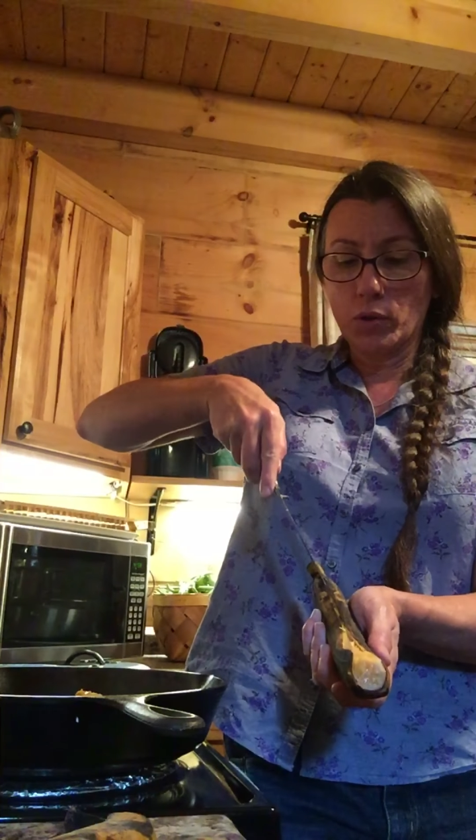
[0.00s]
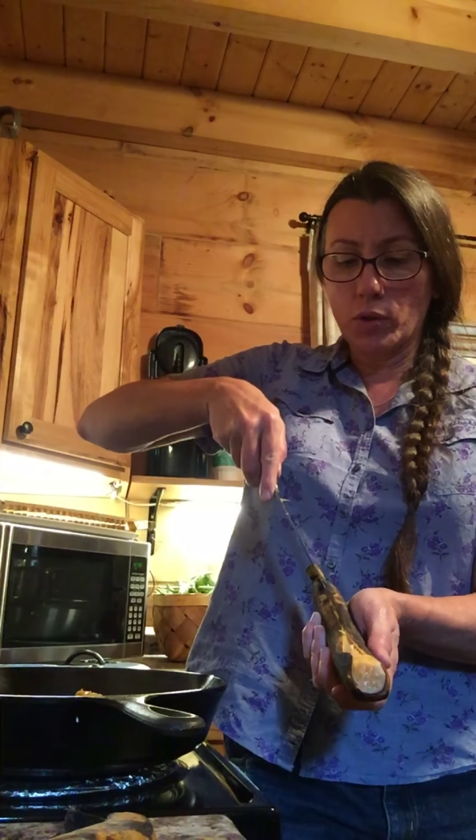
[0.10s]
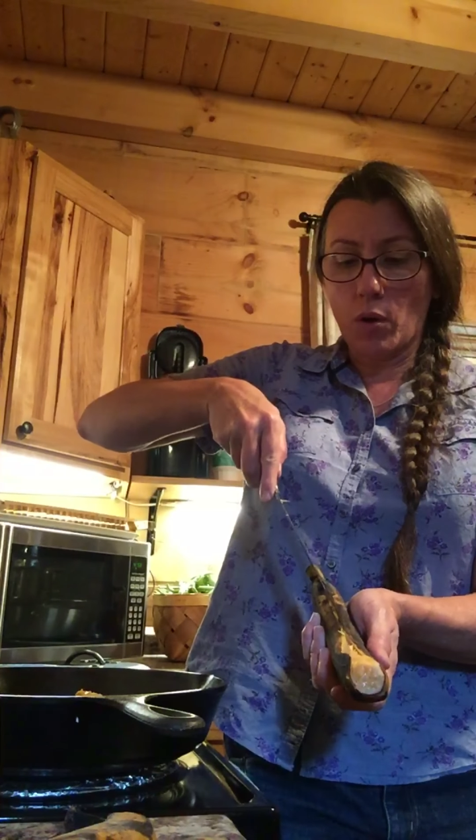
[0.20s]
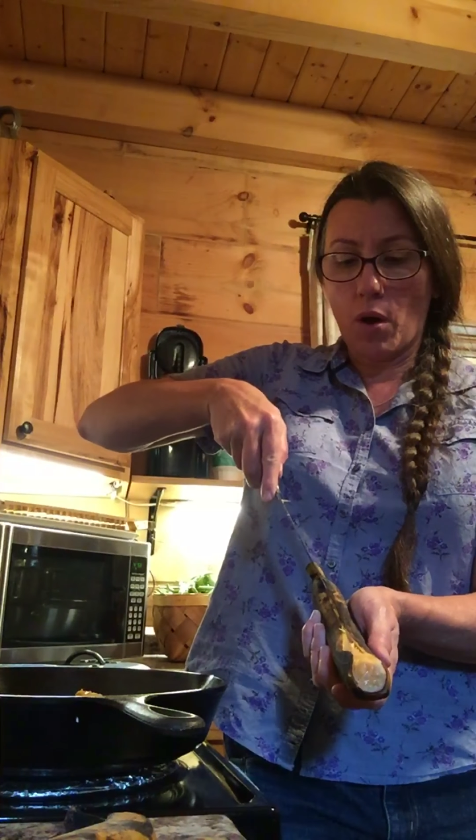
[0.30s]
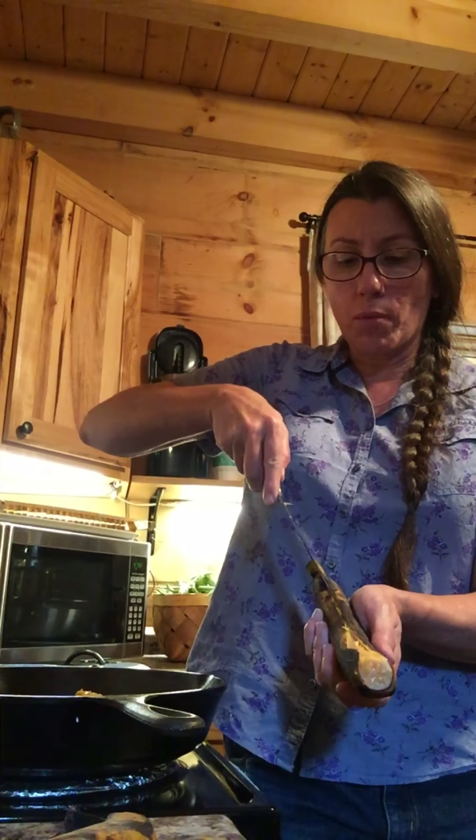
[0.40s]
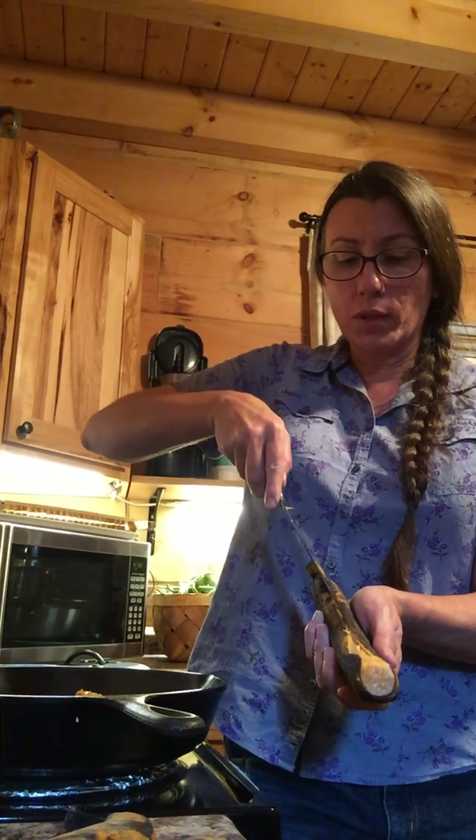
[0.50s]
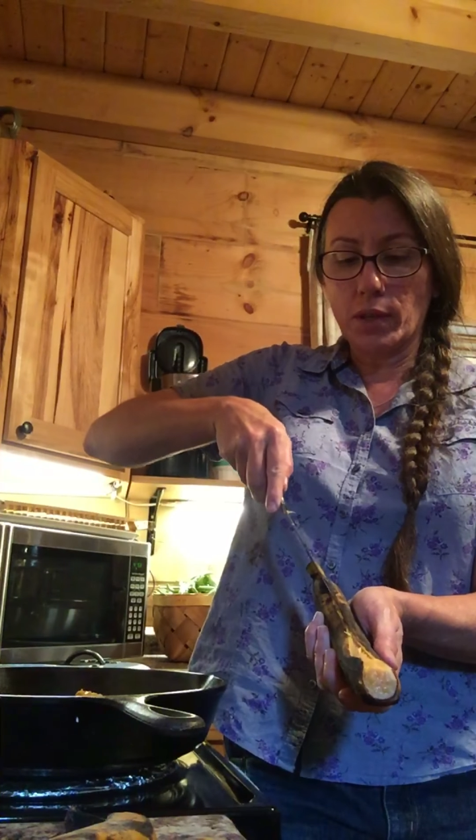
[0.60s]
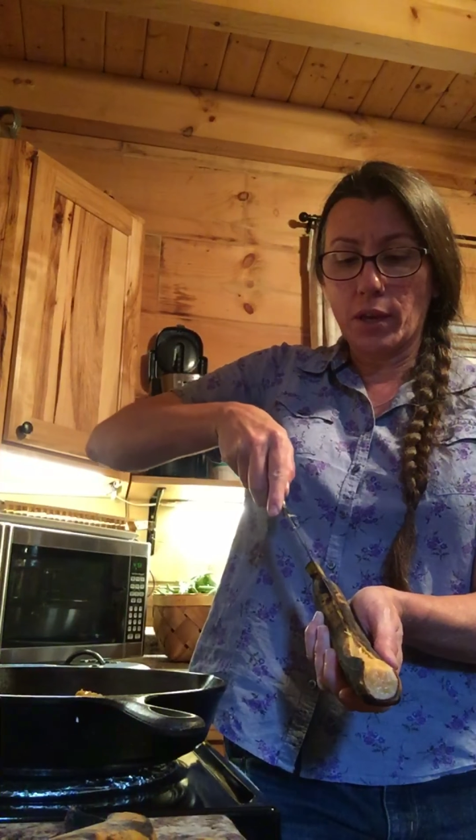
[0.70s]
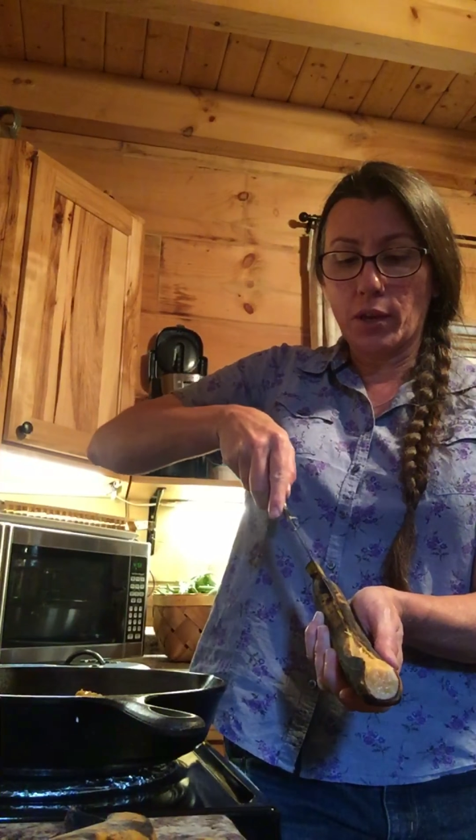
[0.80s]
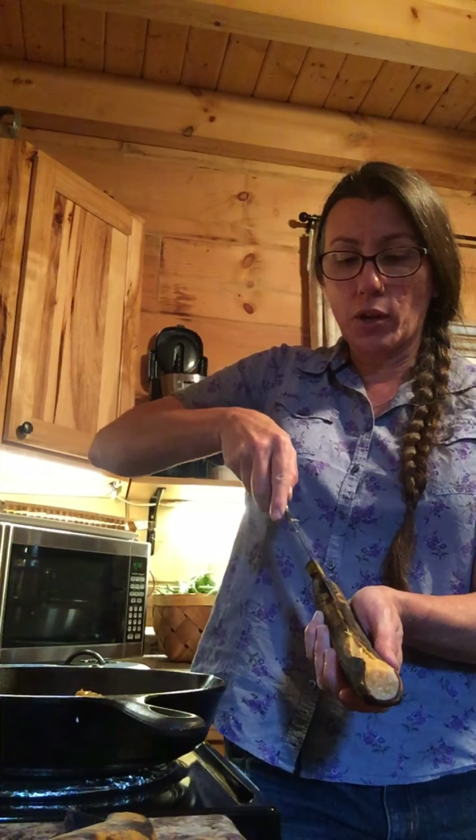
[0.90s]
so
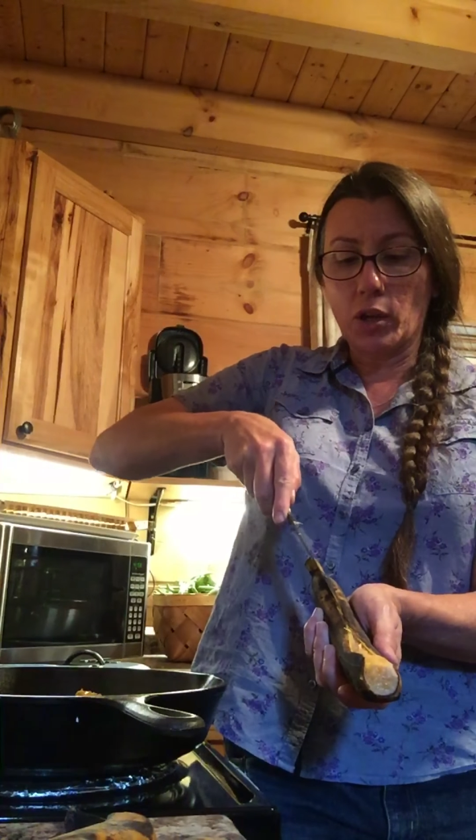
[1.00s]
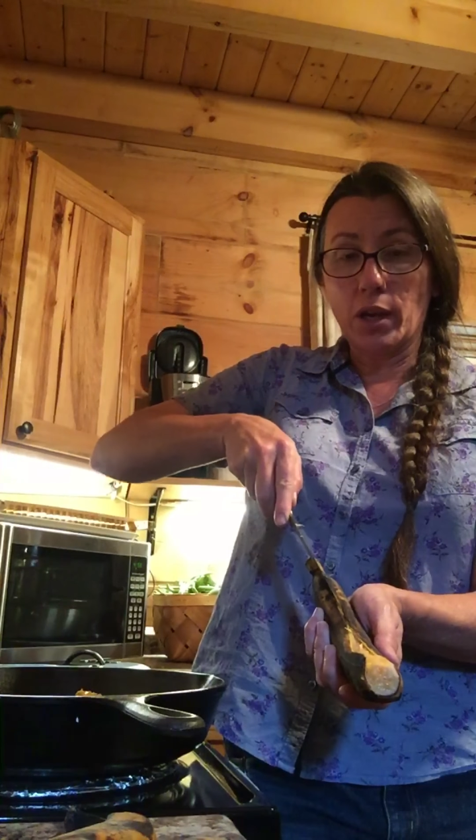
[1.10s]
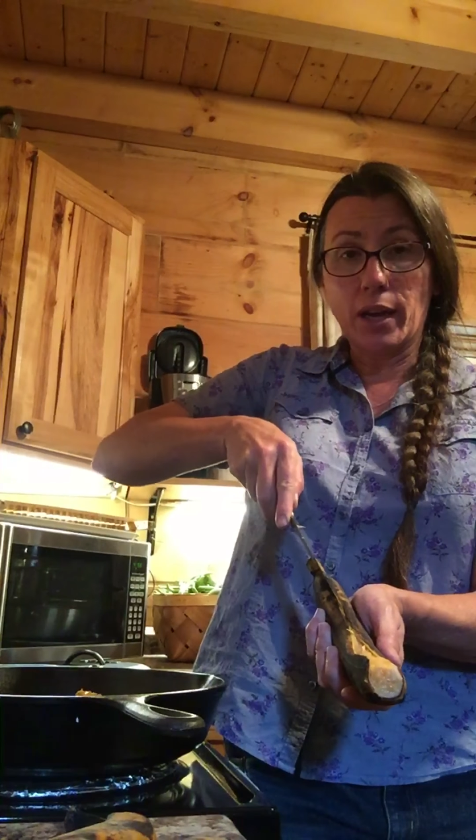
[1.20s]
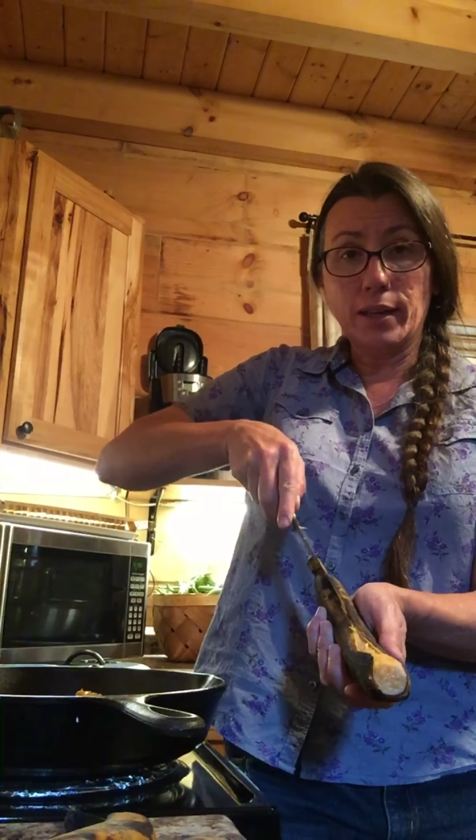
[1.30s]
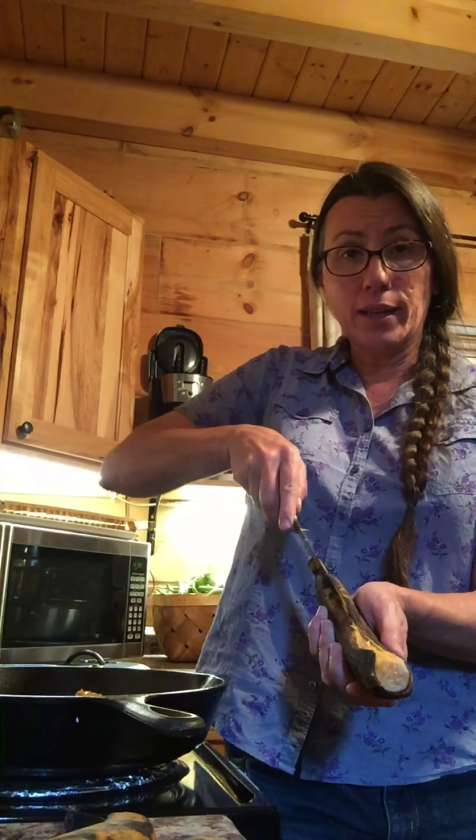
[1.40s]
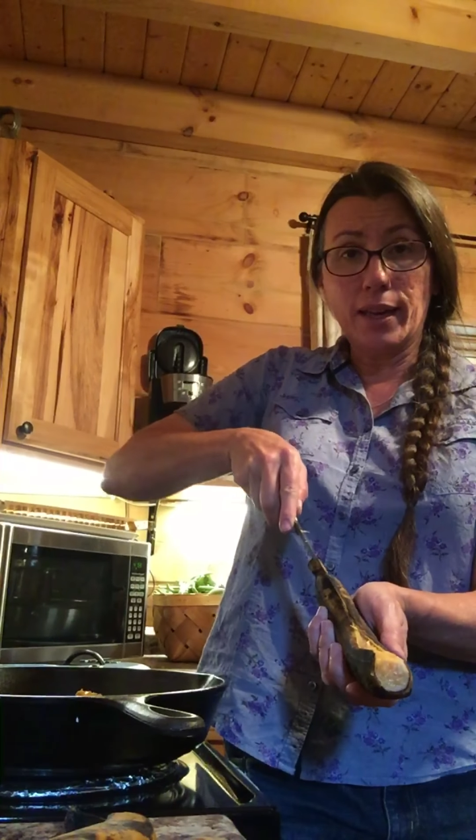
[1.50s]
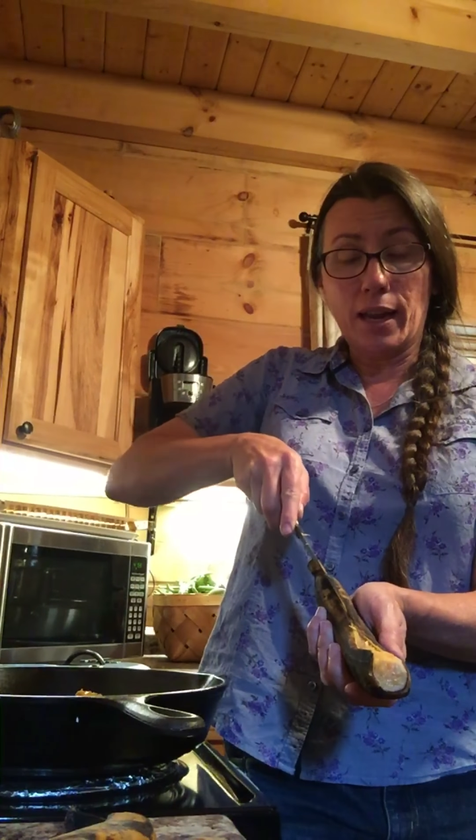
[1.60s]
almost like you're gutting an